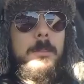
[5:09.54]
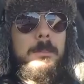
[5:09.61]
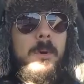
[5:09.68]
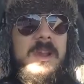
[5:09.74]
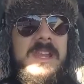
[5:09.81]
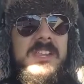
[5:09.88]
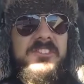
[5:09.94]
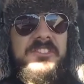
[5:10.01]
No
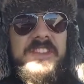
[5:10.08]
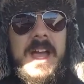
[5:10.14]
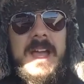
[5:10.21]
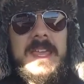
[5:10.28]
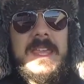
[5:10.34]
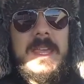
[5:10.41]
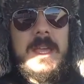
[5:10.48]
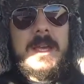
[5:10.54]

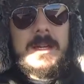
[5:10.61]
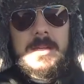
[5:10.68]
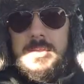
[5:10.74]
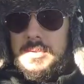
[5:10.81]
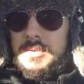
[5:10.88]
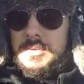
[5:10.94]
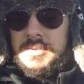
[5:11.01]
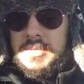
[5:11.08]
policia here.
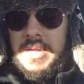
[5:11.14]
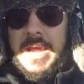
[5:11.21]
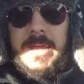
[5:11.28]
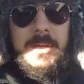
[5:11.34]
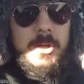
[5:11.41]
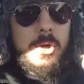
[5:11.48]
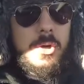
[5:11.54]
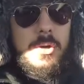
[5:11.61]

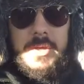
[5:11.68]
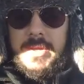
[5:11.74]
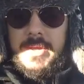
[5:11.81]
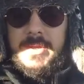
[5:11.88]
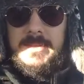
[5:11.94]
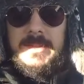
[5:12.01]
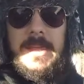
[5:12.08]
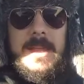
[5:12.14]
I go
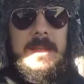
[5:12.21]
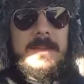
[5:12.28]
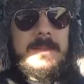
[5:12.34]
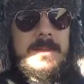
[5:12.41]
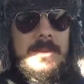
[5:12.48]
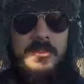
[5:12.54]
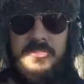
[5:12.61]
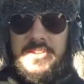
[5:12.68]
ahead
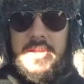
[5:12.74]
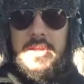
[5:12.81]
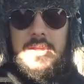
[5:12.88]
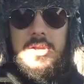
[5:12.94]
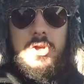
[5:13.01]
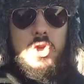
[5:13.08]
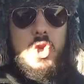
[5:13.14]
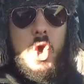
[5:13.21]
and say
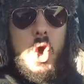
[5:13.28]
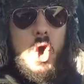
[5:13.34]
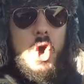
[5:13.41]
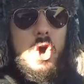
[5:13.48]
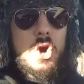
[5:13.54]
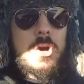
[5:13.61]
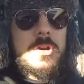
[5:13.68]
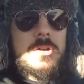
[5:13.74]

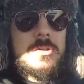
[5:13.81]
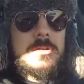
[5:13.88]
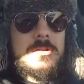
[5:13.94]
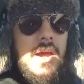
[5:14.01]
no.